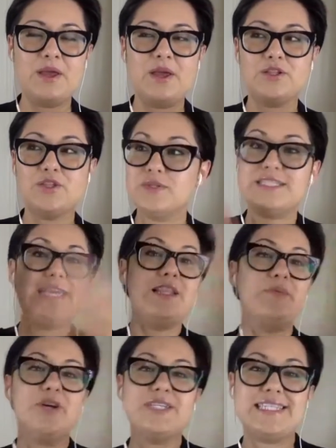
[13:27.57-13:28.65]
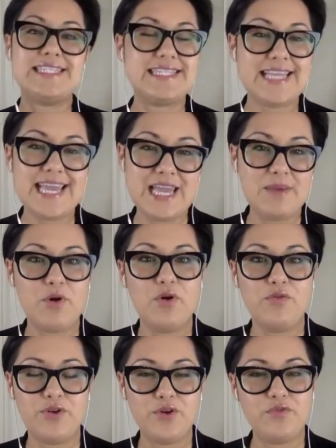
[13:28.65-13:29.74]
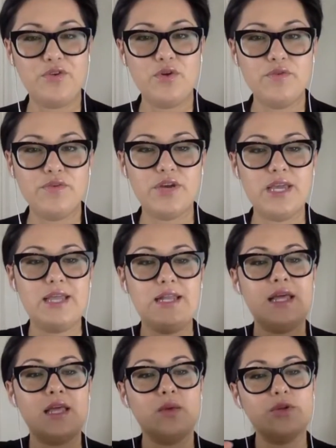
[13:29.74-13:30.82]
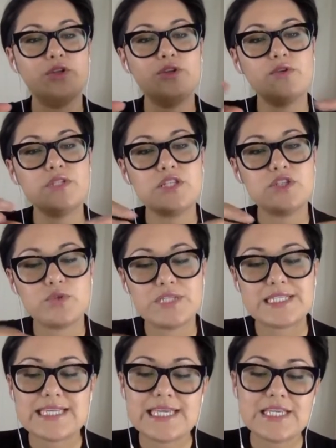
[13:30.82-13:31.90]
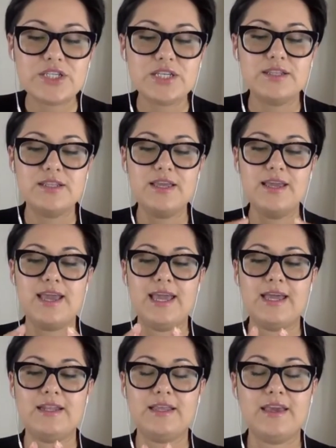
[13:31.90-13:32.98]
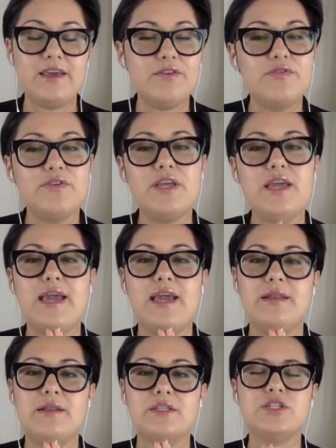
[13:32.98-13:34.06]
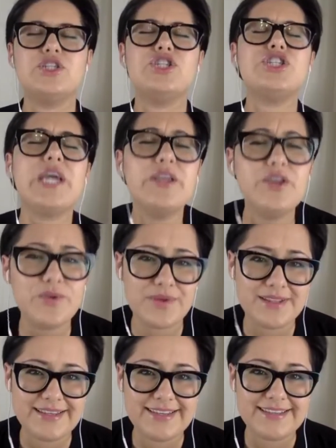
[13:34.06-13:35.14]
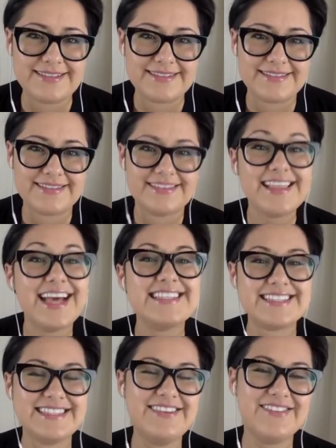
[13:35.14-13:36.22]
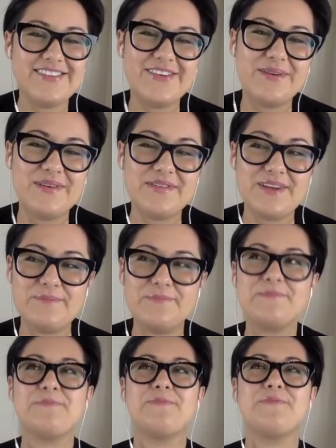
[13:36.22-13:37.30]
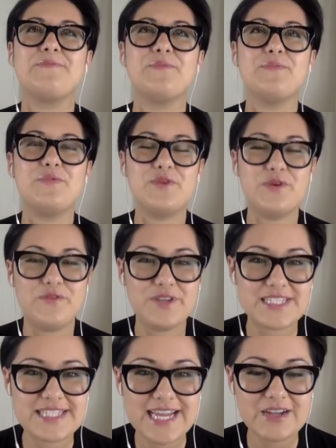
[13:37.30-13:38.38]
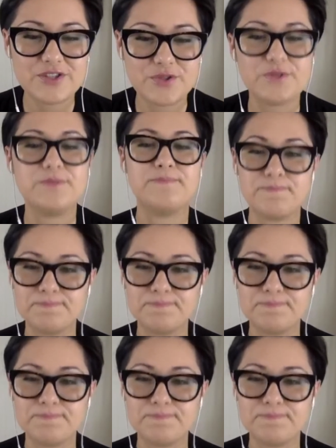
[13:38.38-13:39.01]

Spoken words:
Don't say the person's name over and over and over again. When you use it strategically and carefully and genuinely, that's, the core of it, so it feels natural,